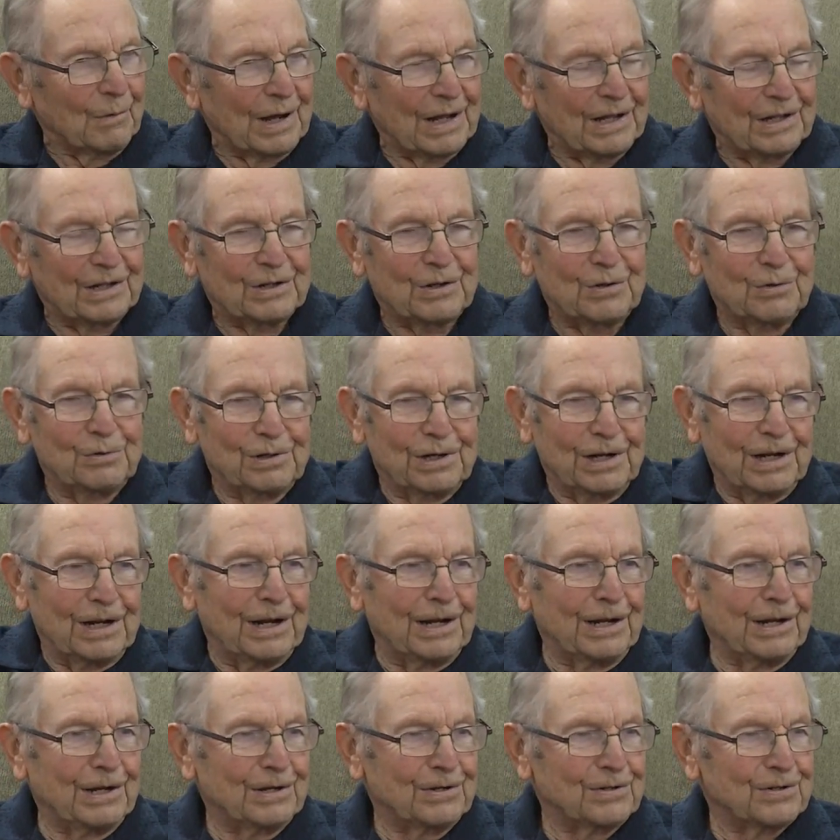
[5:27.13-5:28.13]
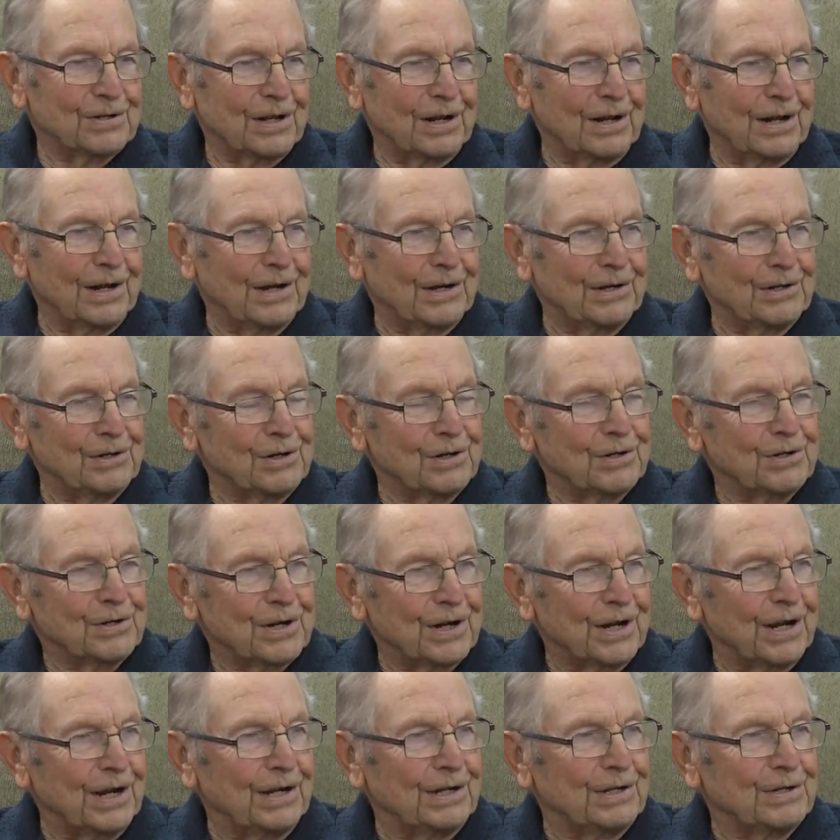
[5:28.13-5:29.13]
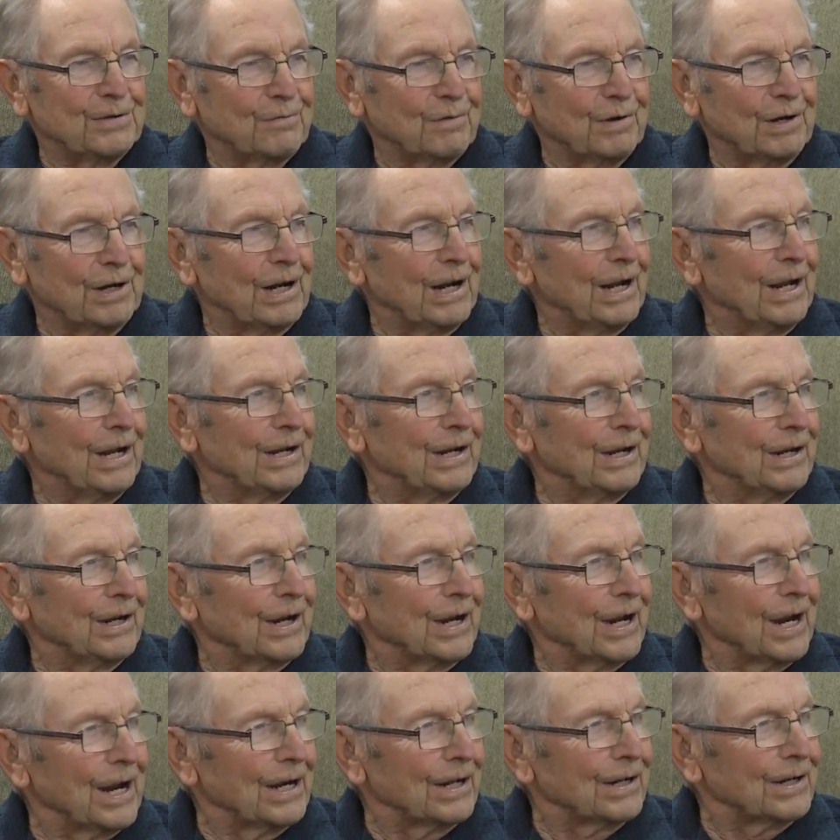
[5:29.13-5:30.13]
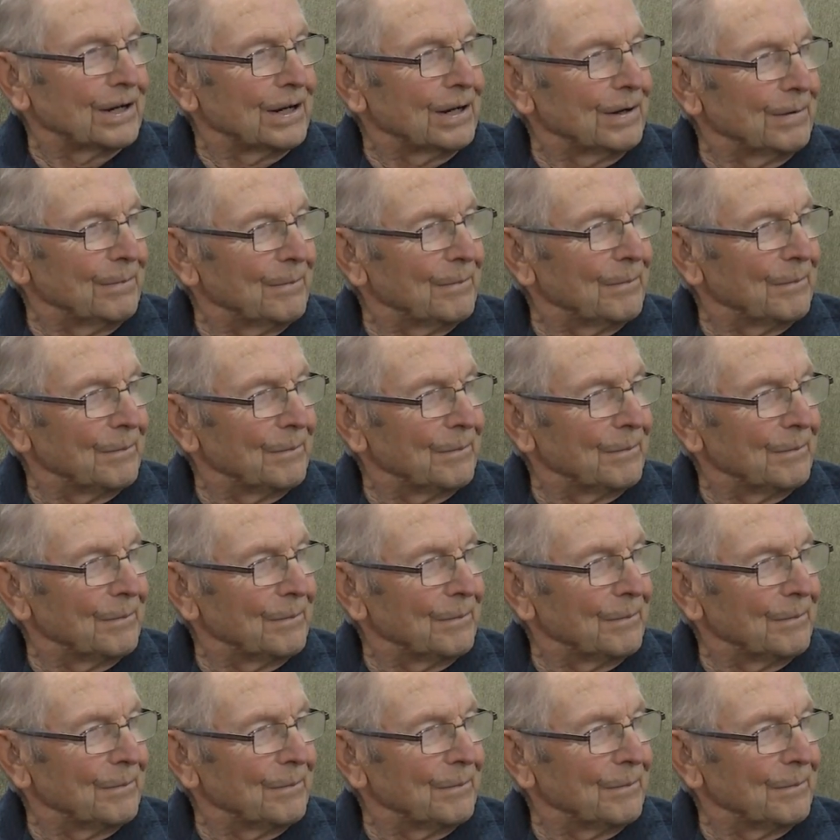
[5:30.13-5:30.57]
Well, Kootenay Lake is the largest ice-free lake in Canada,